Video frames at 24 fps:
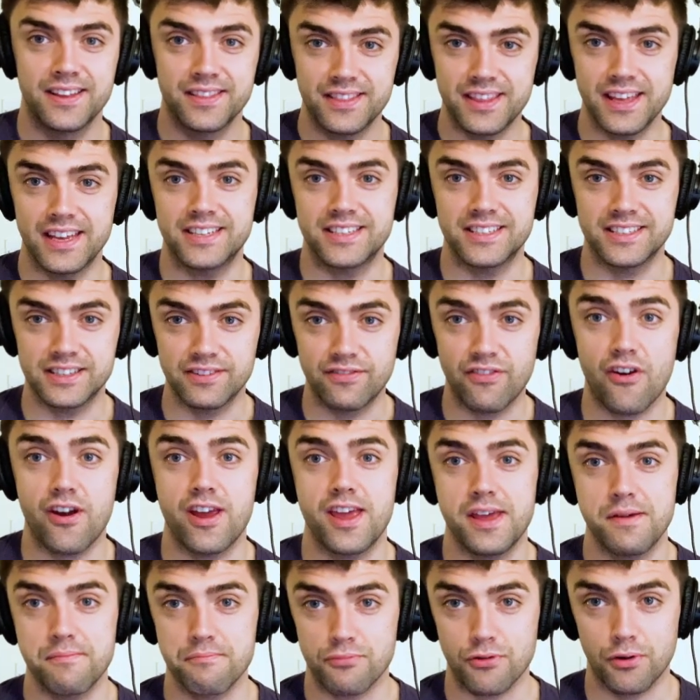This is a very
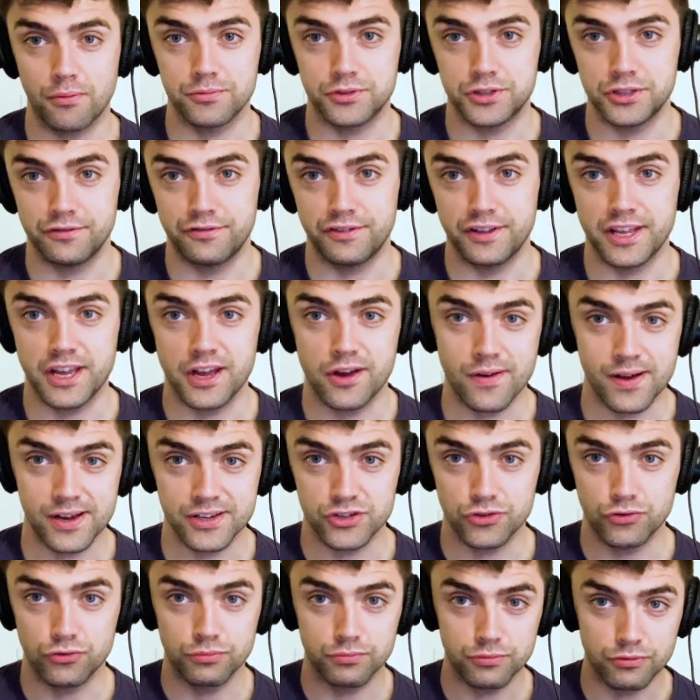impromptu video, as
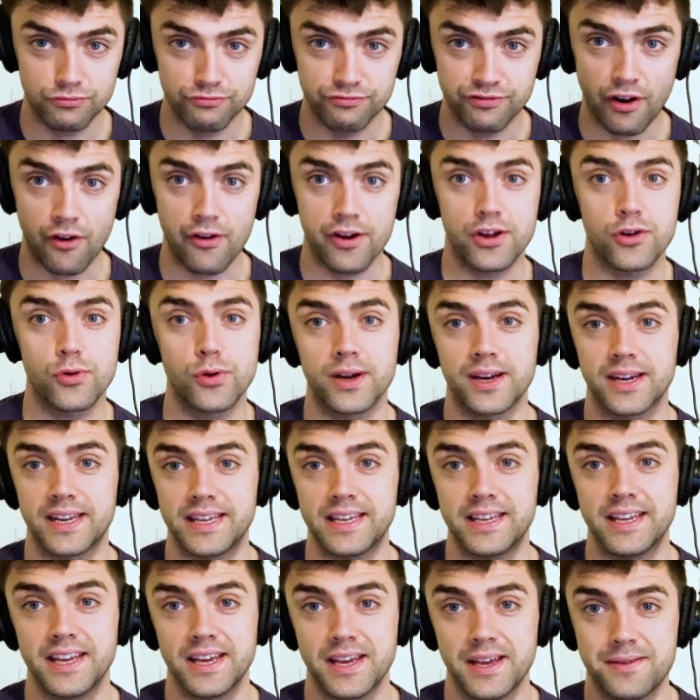you'll very
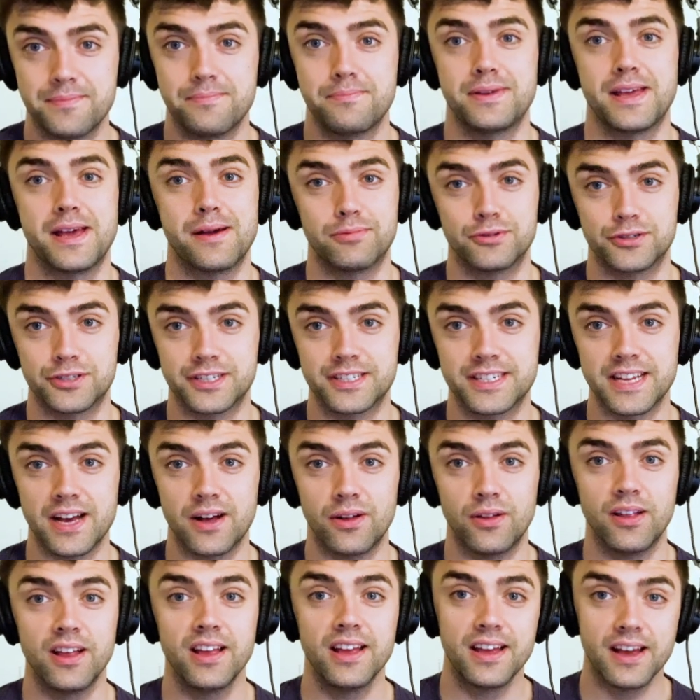quickly be able to
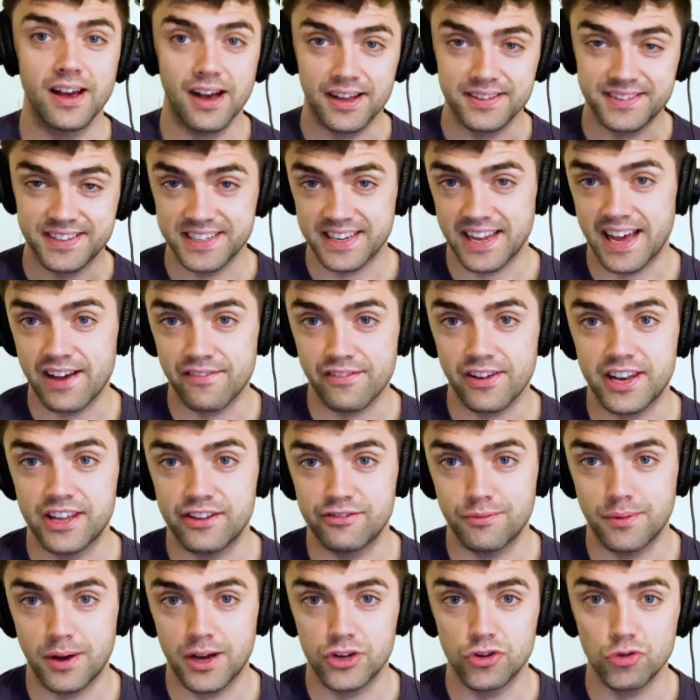tell. I didn't have any
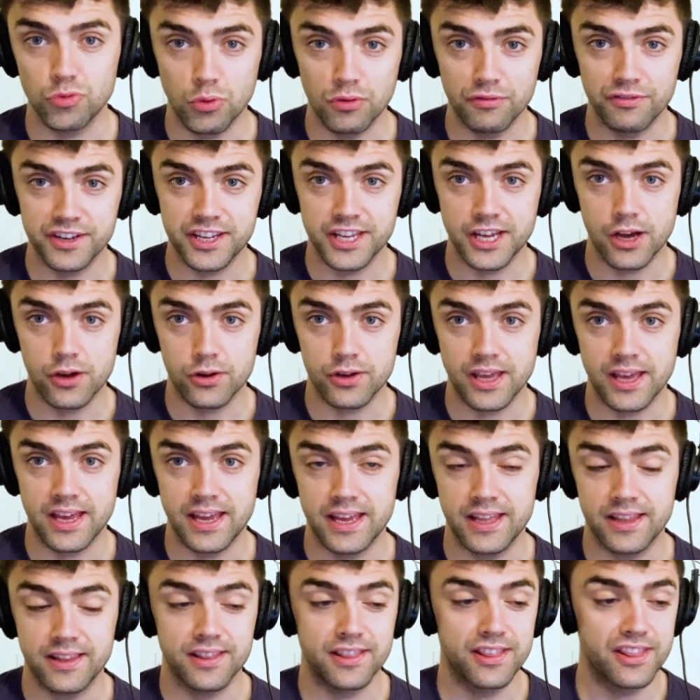of my normal video
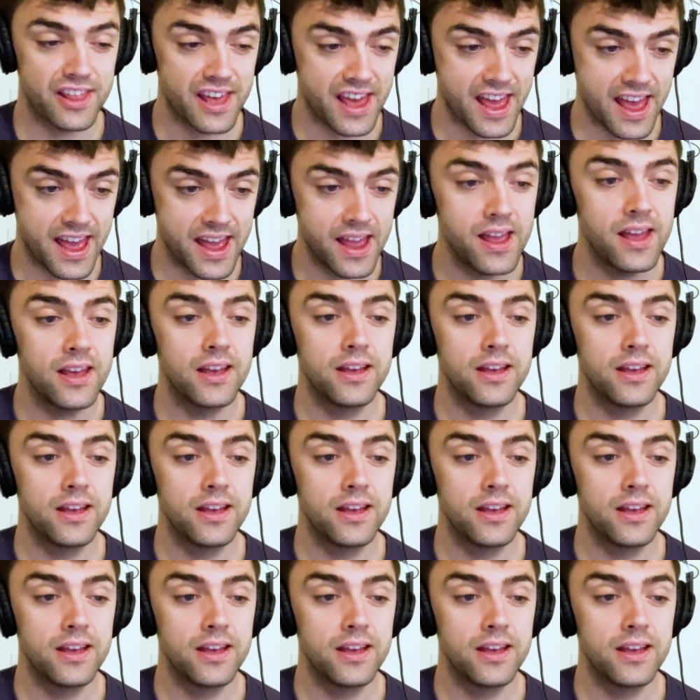gear there,